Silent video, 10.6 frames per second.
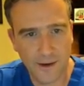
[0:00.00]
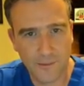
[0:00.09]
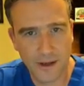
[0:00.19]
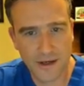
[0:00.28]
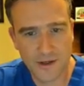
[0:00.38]

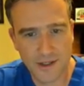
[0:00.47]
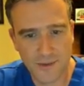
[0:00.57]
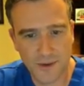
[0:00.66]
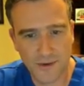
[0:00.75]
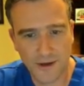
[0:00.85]
patients
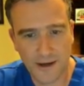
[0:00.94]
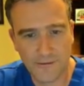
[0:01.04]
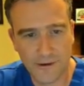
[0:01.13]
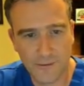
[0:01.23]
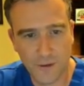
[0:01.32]
with
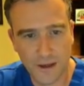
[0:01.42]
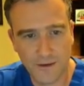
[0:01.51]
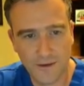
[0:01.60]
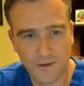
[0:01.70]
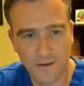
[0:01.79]
diaphragm
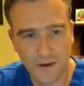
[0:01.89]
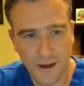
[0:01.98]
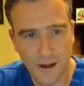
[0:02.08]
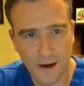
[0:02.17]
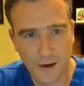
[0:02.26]
weakness
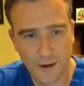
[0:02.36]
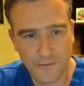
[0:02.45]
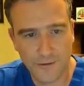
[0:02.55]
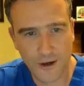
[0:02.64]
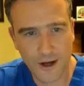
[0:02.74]
are at
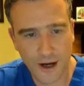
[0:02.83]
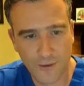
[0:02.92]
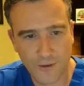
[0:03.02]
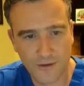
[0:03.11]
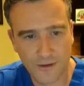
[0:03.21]
very high
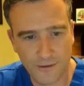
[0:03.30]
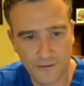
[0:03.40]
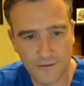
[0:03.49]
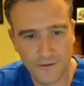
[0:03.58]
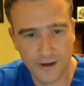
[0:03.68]
risk
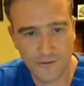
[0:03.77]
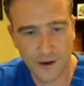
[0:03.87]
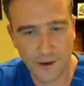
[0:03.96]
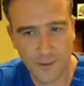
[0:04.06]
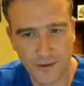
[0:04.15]
of
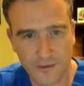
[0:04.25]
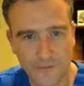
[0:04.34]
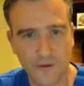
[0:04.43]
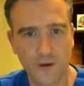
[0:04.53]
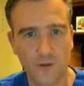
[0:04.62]
developing
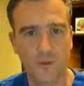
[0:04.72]
difficult